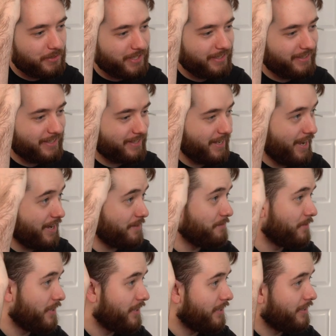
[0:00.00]
was in this
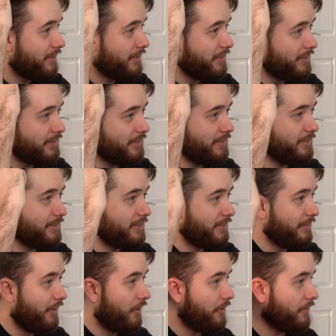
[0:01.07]
game,
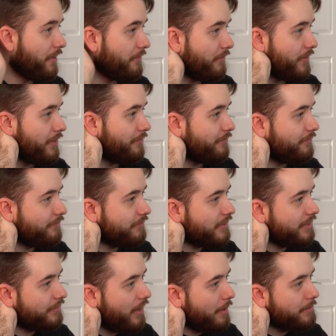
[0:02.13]
no, if
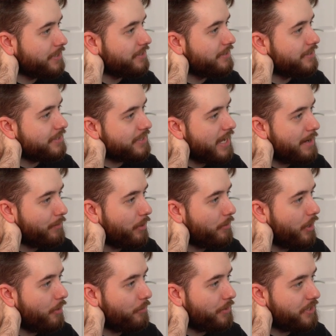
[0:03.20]
if Arbiter's in this game, I,
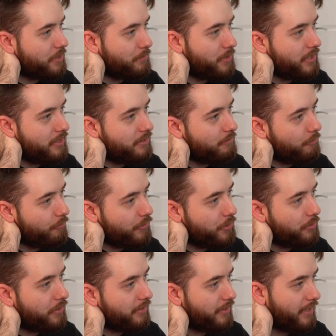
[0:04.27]
I want it to be
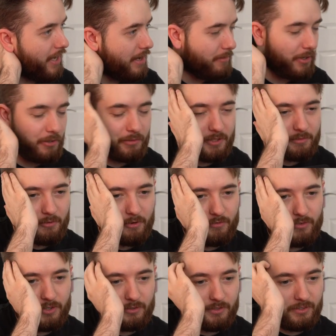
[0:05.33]
revealed in the game. I don't want it to be
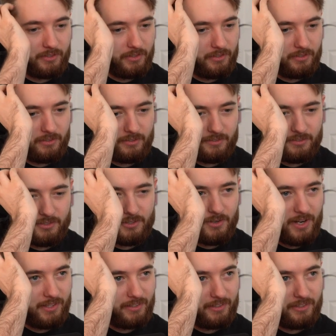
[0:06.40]
revealed in the
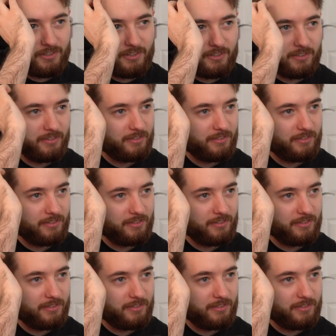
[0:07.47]
trailer, though.